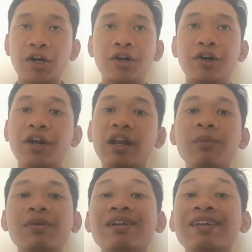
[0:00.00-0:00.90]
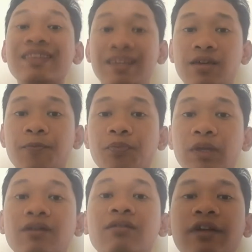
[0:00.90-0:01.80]
Reliability.
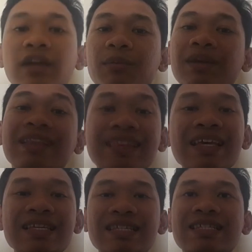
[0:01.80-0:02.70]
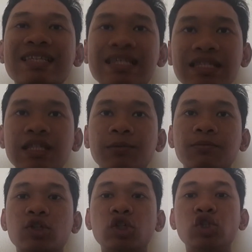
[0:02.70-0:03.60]
Reliability is the
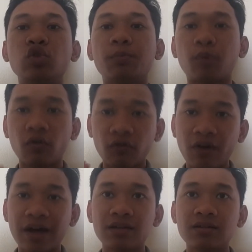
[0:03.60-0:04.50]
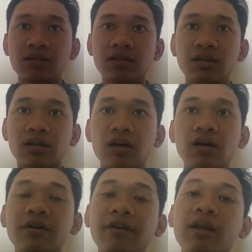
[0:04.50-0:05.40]
system should provide
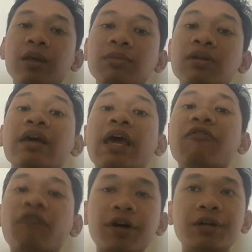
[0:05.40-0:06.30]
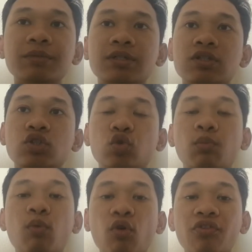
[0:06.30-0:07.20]
a reliable environment to
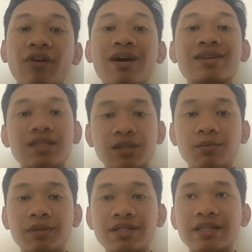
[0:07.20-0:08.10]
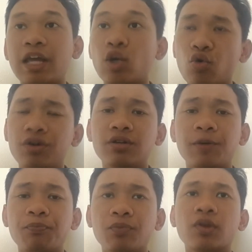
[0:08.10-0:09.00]
both customers and owner.
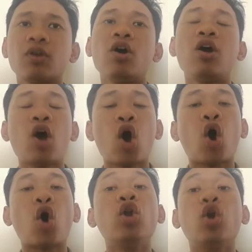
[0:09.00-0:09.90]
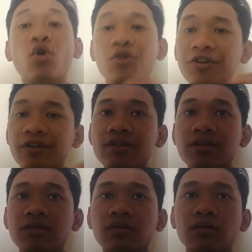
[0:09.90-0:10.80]
All
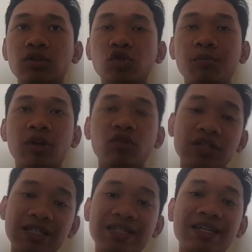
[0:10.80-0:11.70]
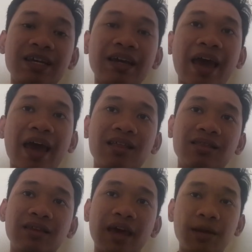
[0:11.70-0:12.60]
orders should be reaching
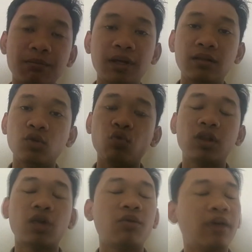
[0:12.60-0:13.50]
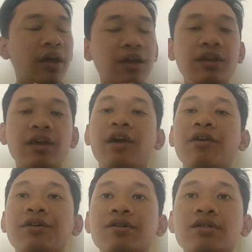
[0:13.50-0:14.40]
at the admin without any
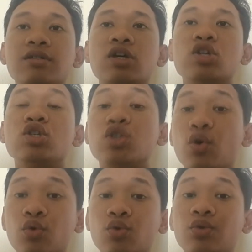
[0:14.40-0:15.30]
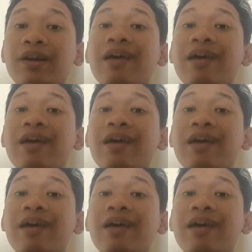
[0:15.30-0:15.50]
errors, so they